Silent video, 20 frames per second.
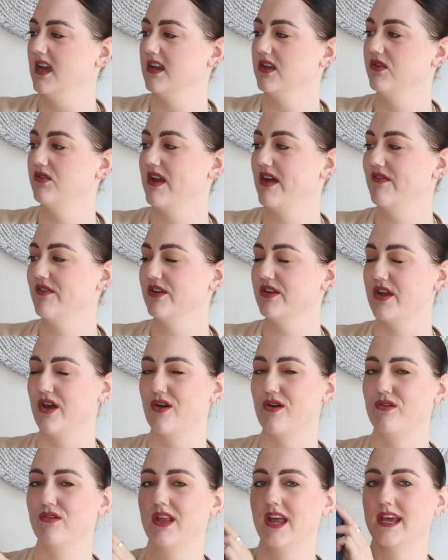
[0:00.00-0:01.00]
You never
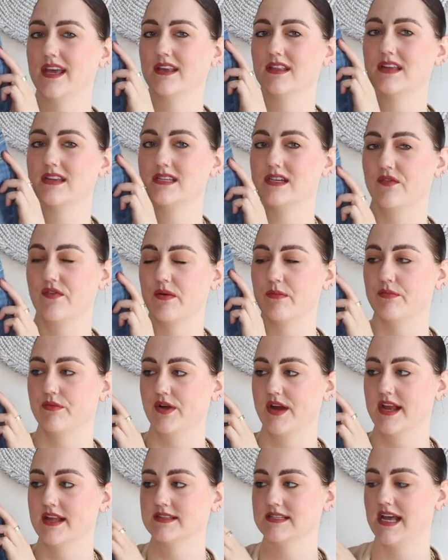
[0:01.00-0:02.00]
know like the different
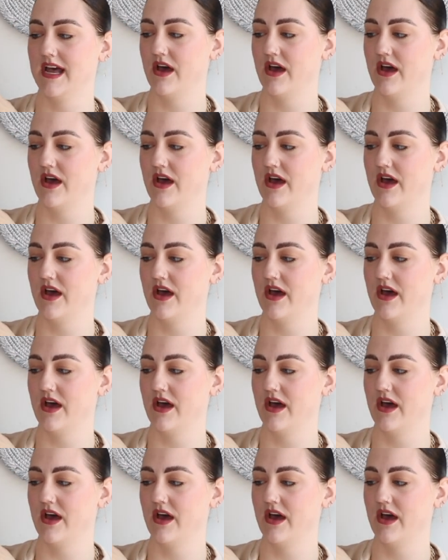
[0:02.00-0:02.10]
brands,